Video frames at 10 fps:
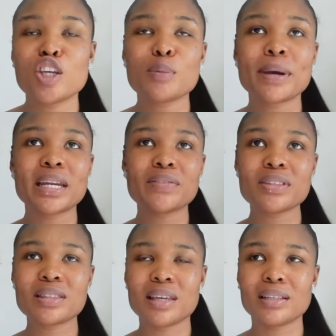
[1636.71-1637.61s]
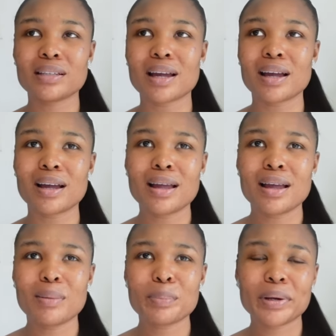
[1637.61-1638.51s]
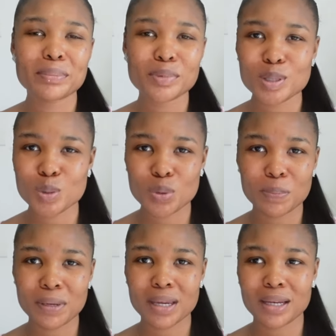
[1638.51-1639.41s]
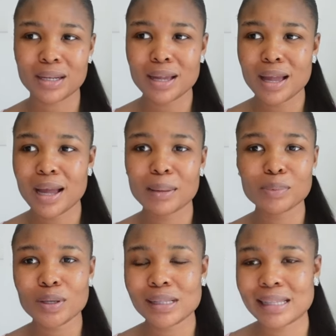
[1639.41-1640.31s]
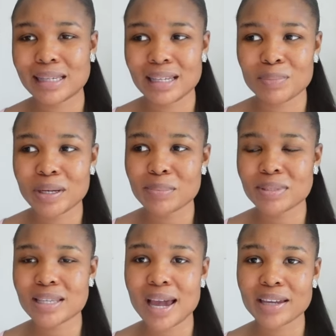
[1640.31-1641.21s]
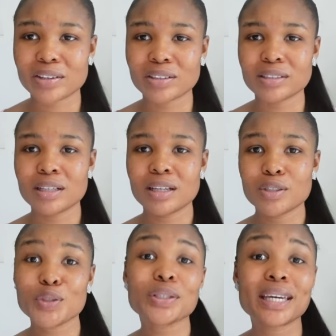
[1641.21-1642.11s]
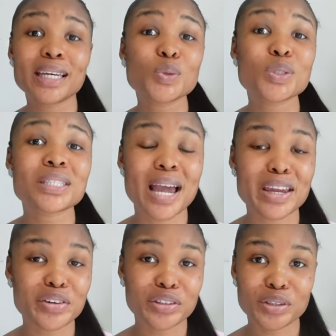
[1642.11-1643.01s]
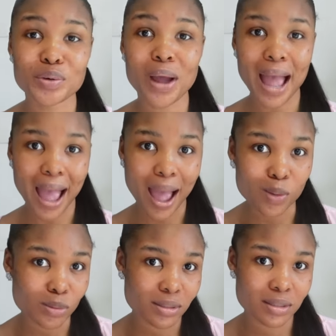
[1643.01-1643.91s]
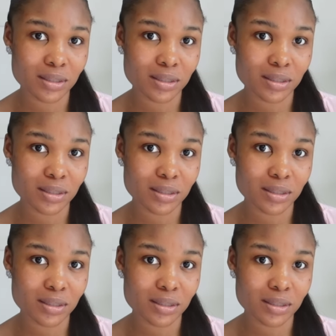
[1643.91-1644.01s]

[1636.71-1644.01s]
You might even think that, but I'm not sweeping, I'm not cleaning, but I'm tired. Your kids will tire you out.